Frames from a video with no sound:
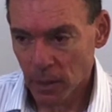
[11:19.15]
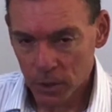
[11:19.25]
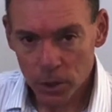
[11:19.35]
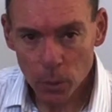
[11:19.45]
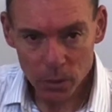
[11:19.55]

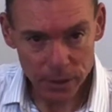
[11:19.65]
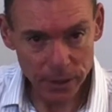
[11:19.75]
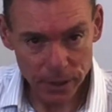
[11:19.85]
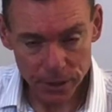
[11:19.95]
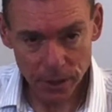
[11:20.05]

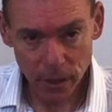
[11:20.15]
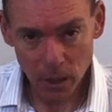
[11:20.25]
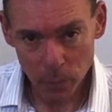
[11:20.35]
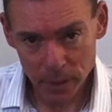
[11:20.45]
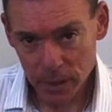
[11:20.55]
nuances that
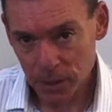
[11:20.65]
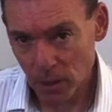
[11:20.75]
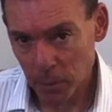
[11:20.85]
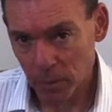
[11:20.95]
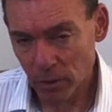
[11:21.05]
go with this
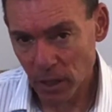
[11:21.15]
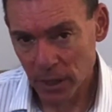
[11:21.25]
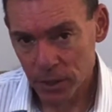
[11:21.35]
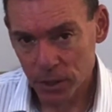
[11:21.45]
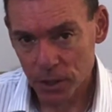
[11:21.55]
type of
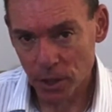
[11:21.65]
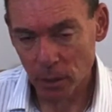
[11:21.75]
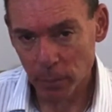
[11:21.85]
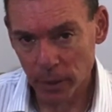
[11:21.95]
relationship,